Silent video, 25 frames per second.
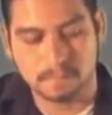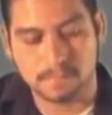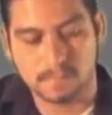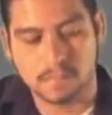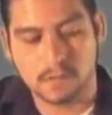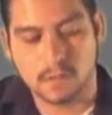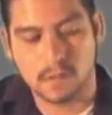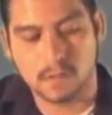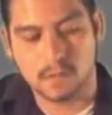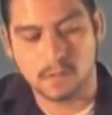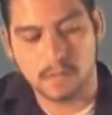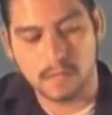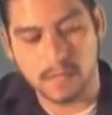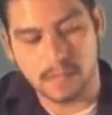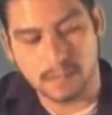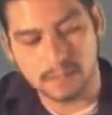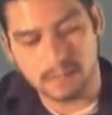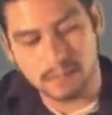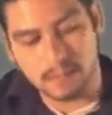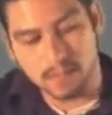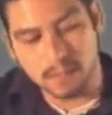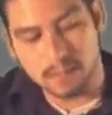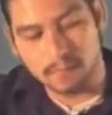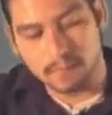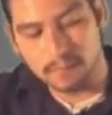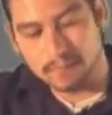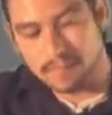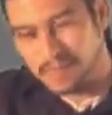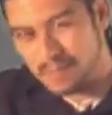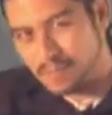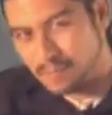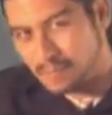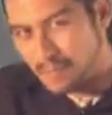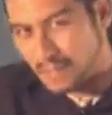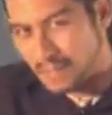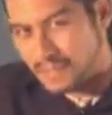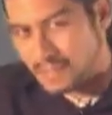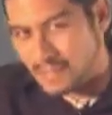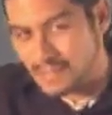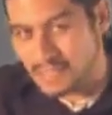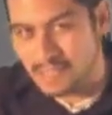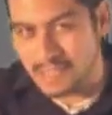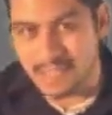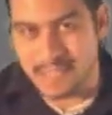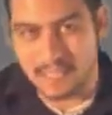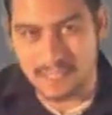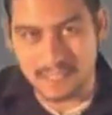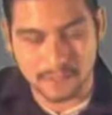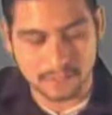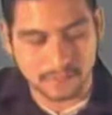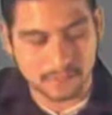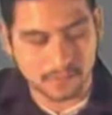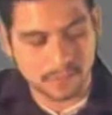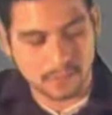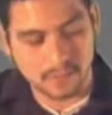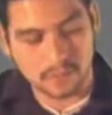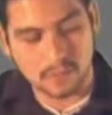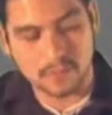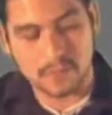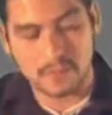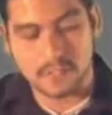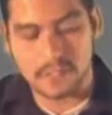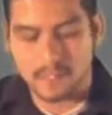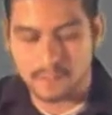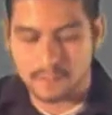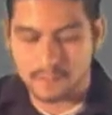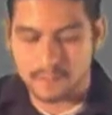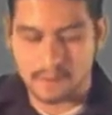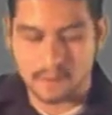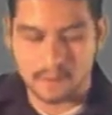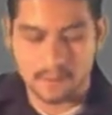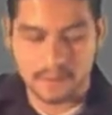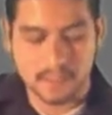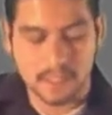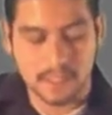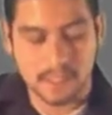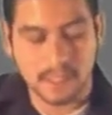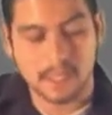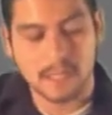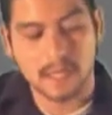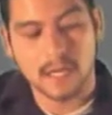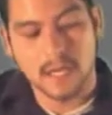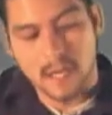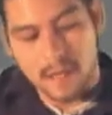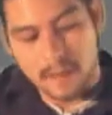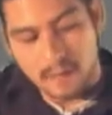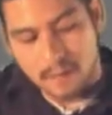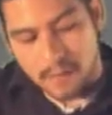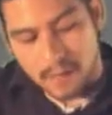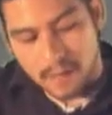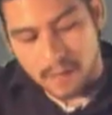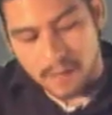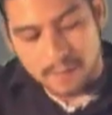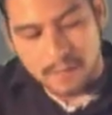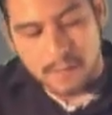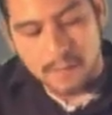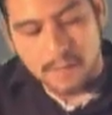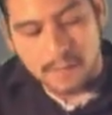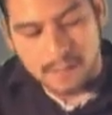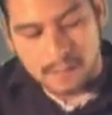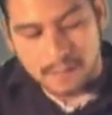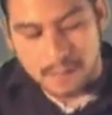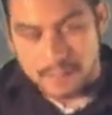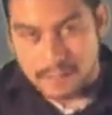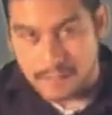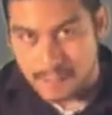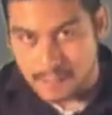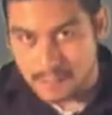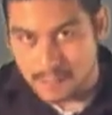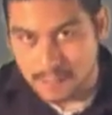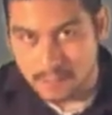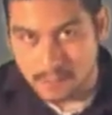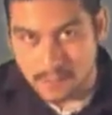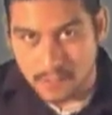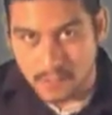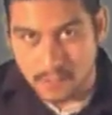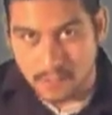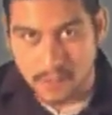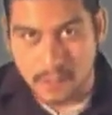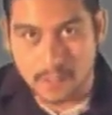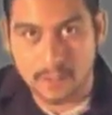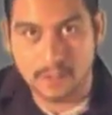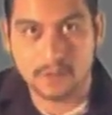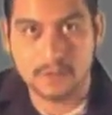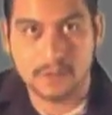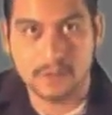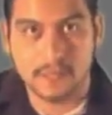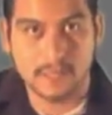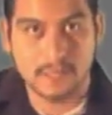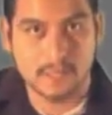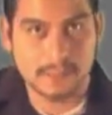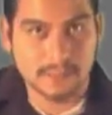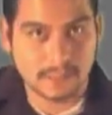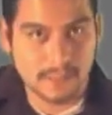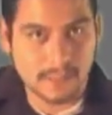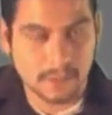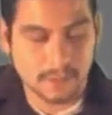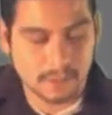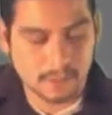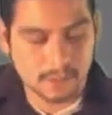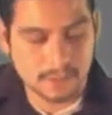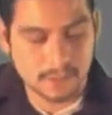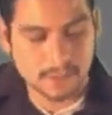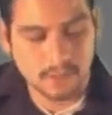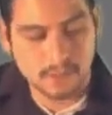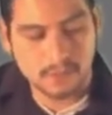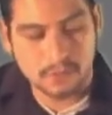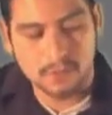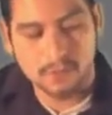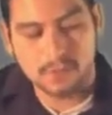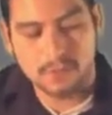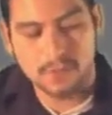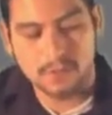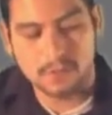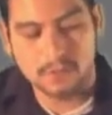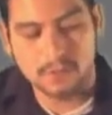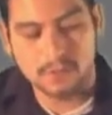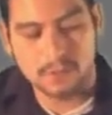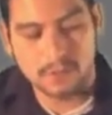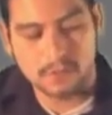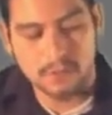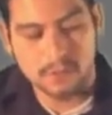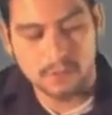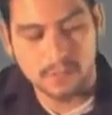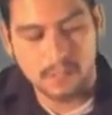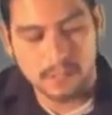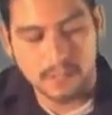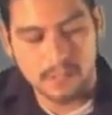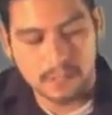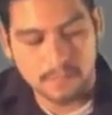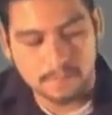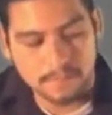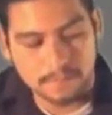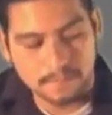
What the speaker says: Okay, so it's basically like the first one we did in the very beginning, but it's a little bit quicker and it sounds a little cooler, so I'll do it again.